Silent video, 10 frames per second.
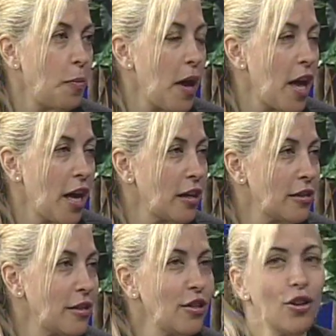bags,
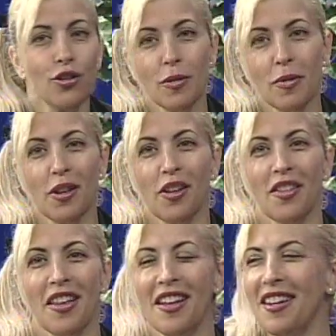you know, something like
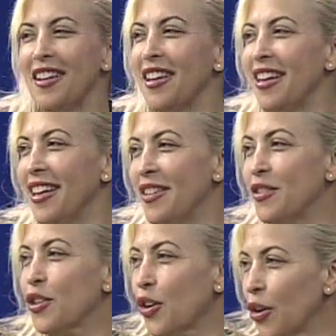that.
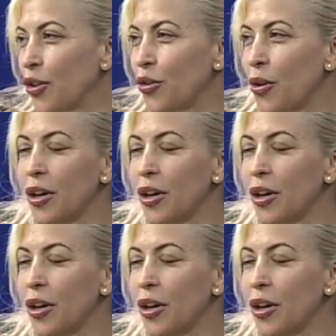It's a girl dog.